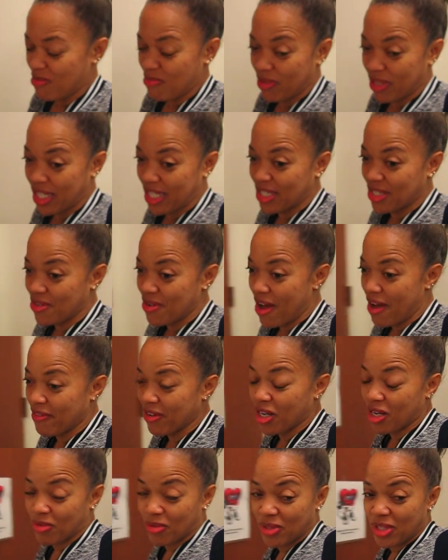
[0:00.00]
But I do have a
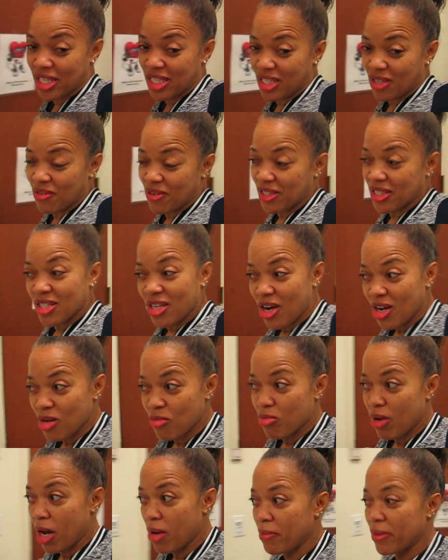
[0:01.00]
couple things I want to talk
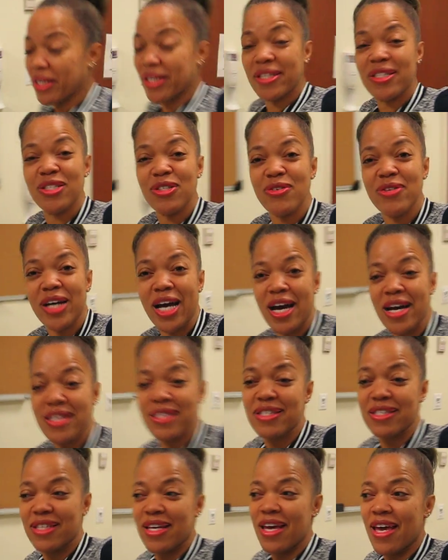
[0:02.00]
about because you
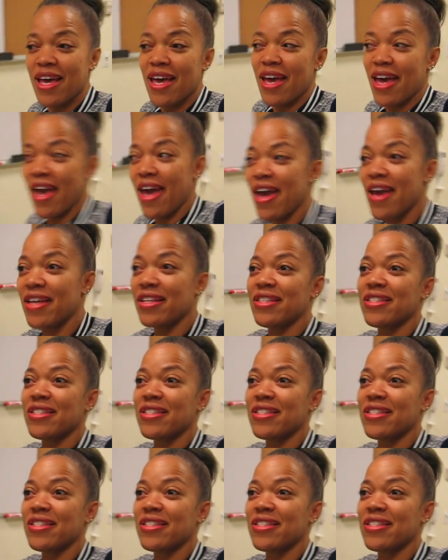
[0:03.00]
guys had